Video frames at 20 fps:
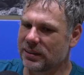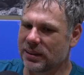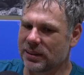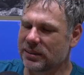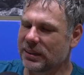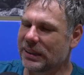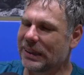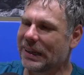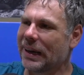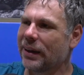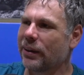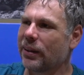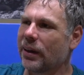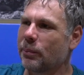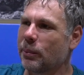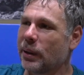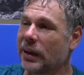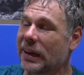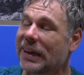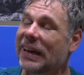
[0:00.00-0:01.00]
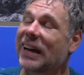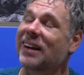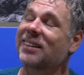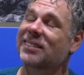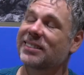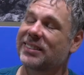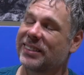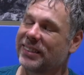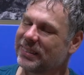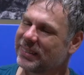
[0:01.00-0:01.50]
doesn't allow that many
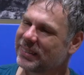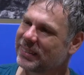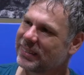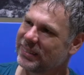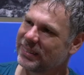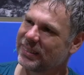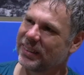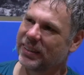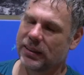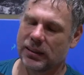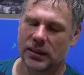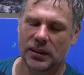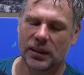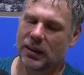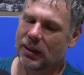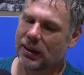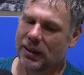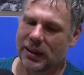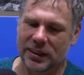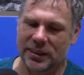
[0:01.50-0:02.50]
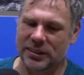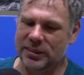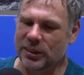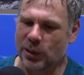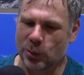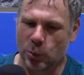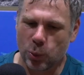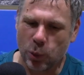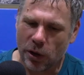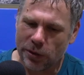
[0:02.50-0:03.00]
characters because oh, I'd, so
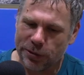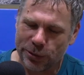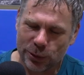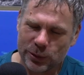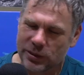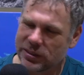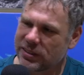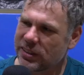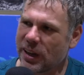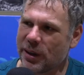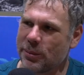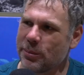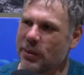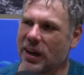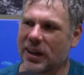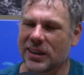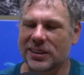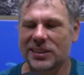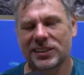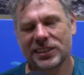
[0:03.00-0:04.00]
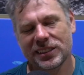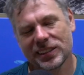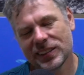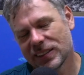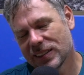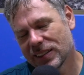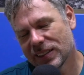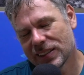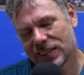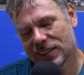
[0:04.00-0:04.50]
I'd waffled so much
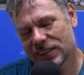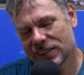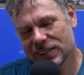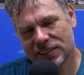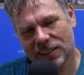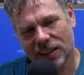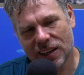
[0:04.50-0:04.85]
right. uh-huh.